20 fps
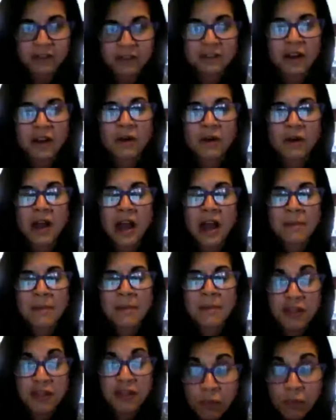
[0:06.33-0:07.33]
So I'm
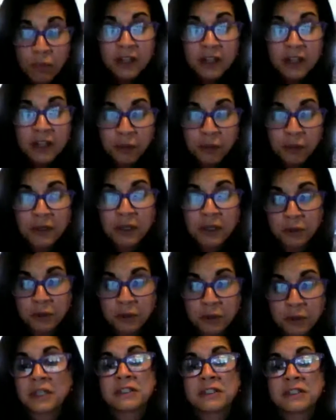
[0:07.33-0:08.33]
thrilled, thrilled,
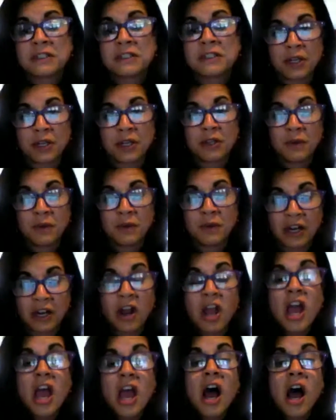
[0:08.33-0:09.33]
thrilled to bring you
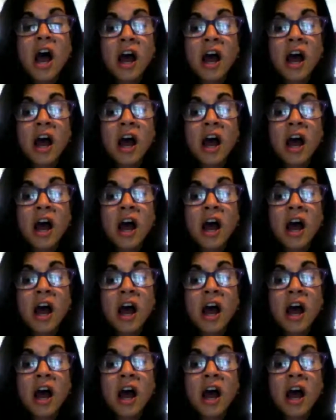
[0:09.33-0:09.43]
here.